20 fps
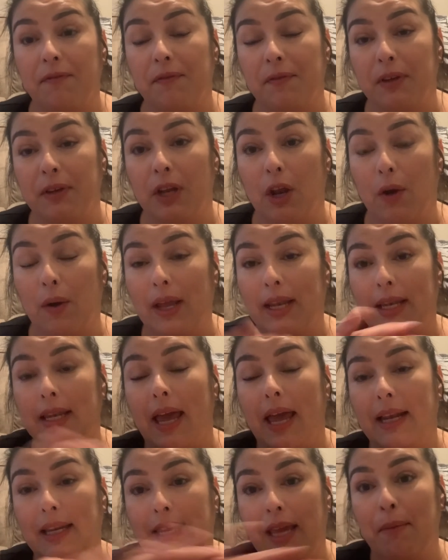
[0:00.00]
you know,
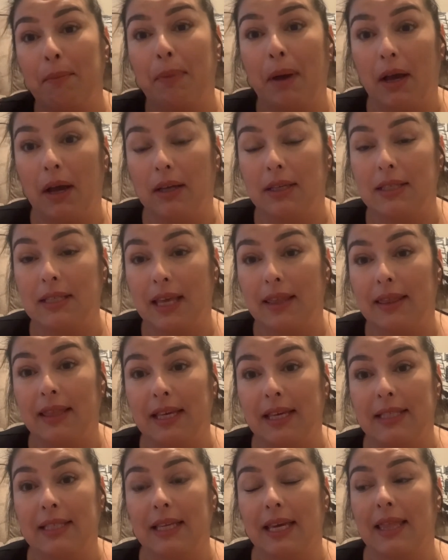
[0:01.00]
and get bugs and
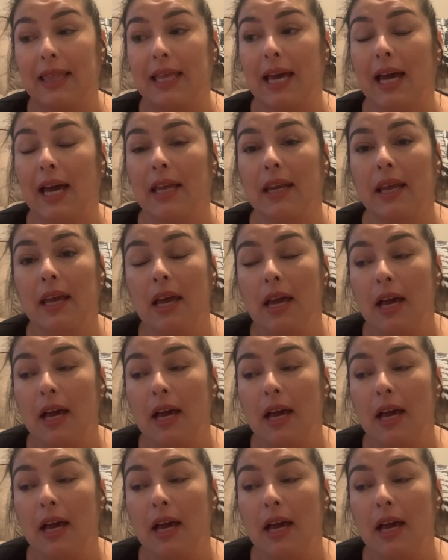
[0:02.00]
things like that.